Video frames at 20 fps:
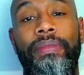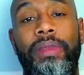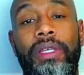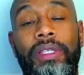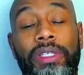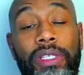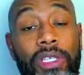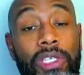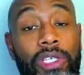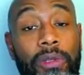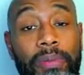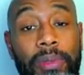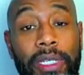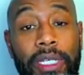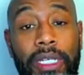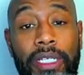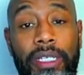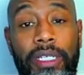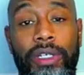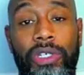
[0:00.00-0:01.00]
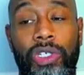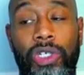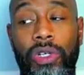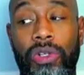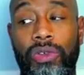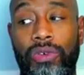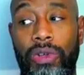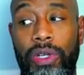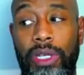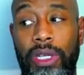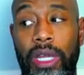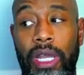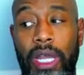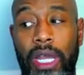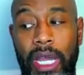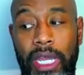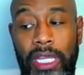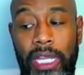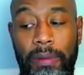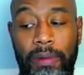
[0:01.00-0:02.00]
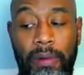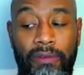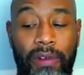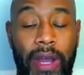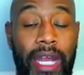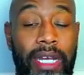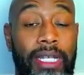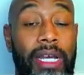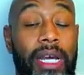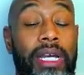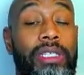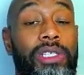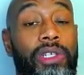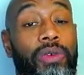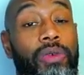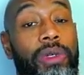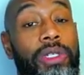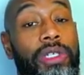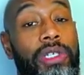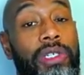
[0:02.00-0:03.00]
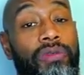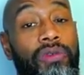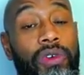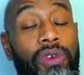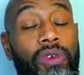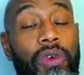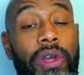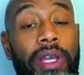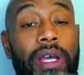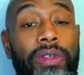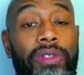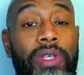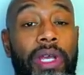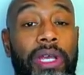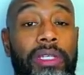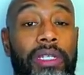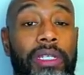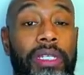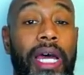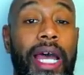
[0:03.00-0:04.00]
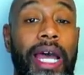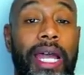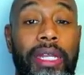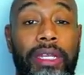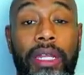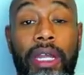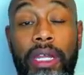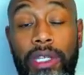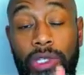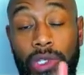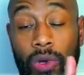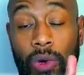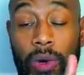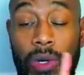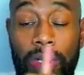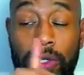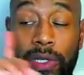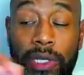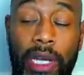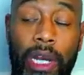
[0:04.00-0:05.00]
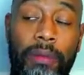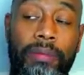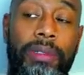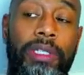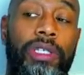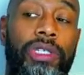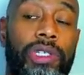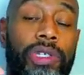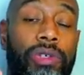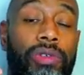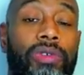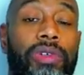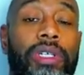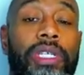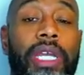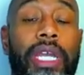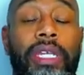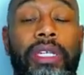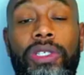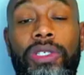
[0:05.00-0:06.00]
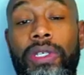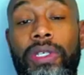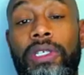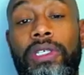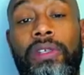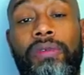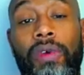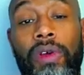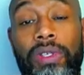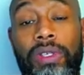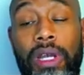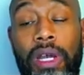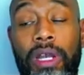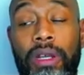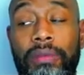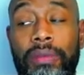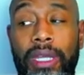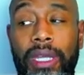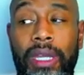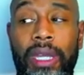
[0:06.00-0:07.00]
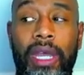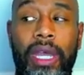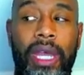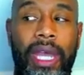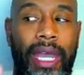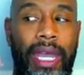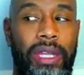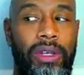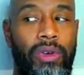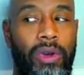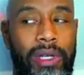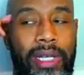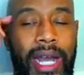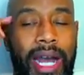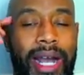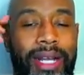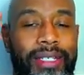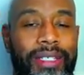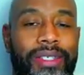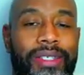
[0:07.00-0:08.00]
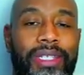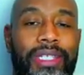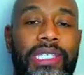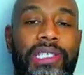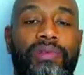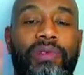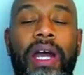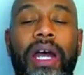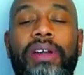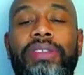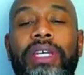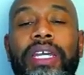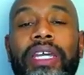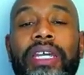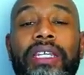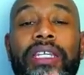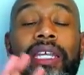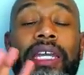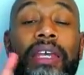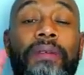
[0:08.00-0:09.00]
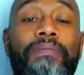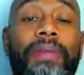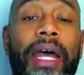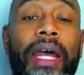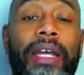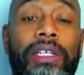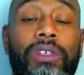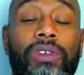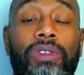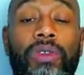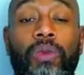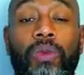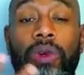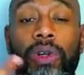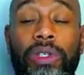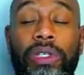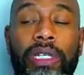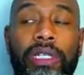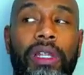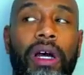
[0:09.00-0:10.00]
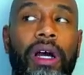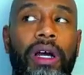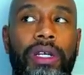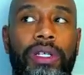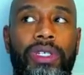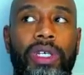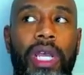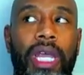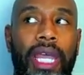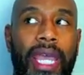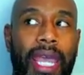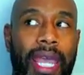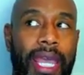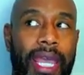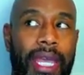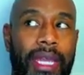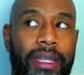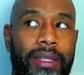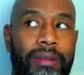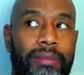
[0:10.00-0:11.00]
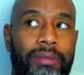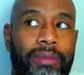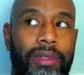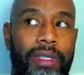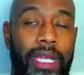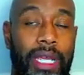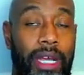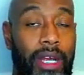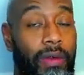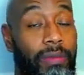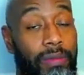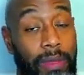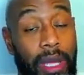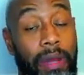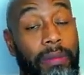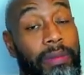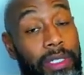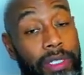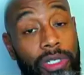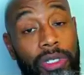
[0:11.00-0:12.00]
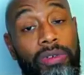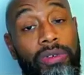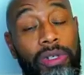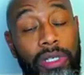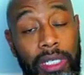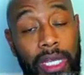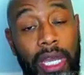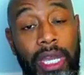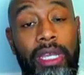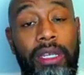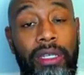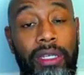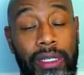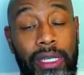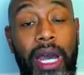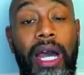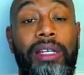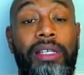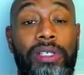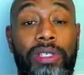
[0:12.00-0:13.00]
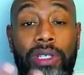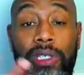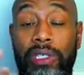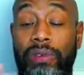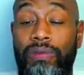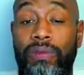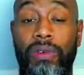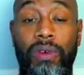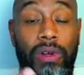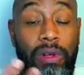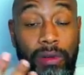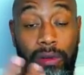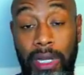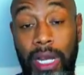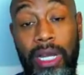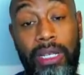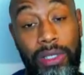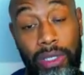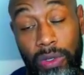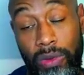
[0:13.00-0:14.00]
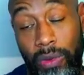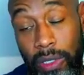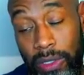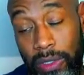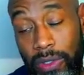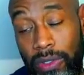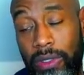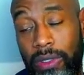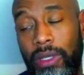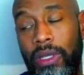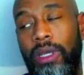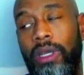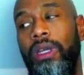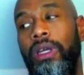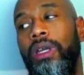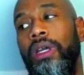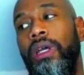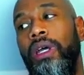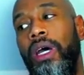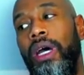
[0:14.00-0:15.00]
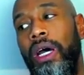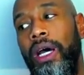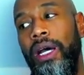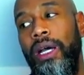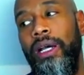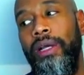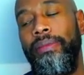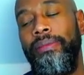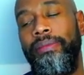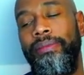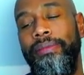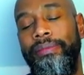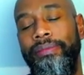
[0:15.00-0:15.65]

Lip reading: disciplining their children, and they provide consequences for going outside the line towards helping the children gain a sense of autonomy and or cognizance for how they impact on the world at large, and helping children gain cognizance for consequence. When